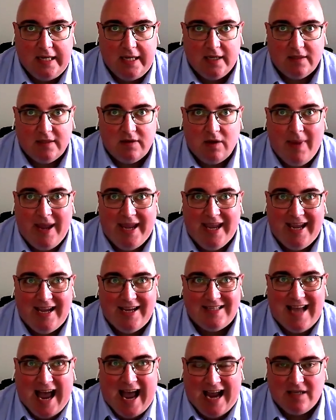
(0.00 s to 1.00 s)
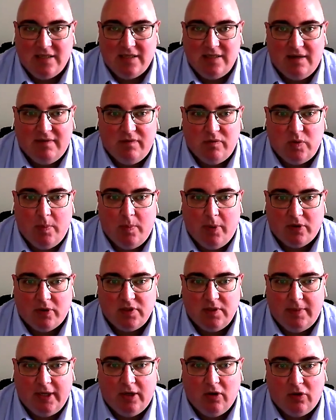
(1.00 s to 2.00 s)
So making it as active as we
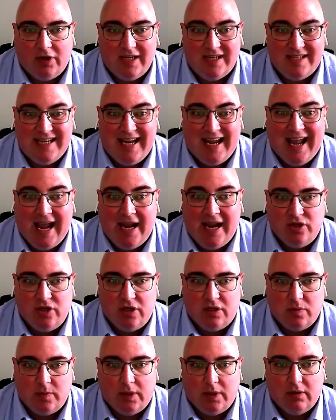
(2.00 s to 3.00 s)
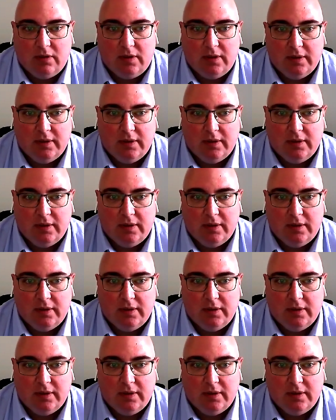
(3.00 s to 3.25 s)
possibly could, as engaging as we could.